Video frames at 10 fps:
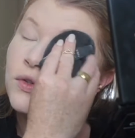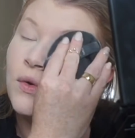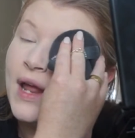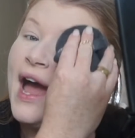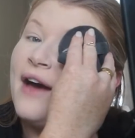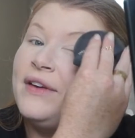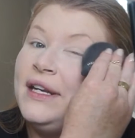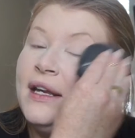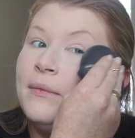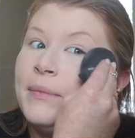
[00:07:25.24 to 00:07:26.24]
don't have
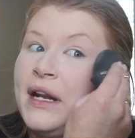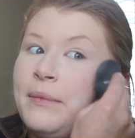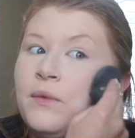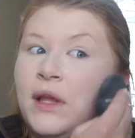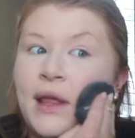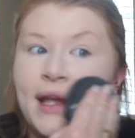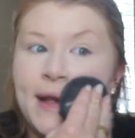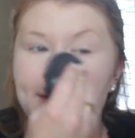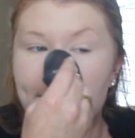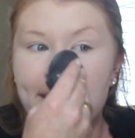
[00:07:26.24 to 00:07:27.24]
any, but I've been really
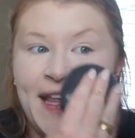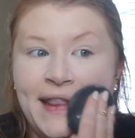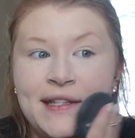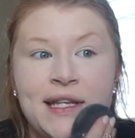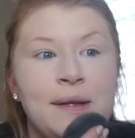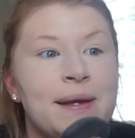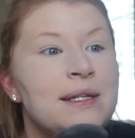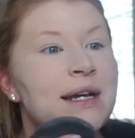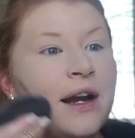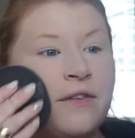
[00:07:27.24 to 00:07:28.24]
liking it. So I've been lightly setting my
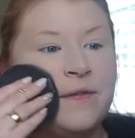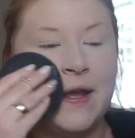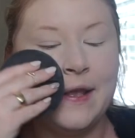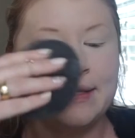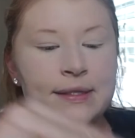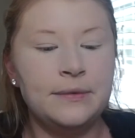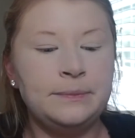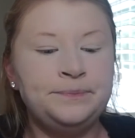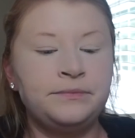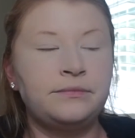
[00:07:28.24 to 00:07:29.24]
entire face.
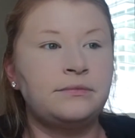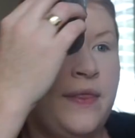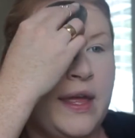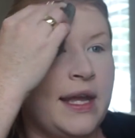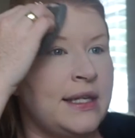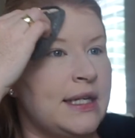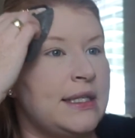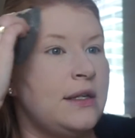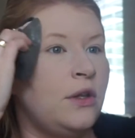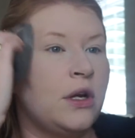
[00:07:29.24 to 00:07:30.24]
And like it
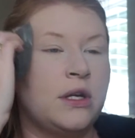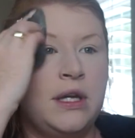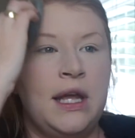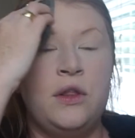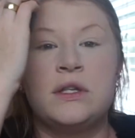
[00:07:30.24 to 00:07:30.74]
doesn't look, it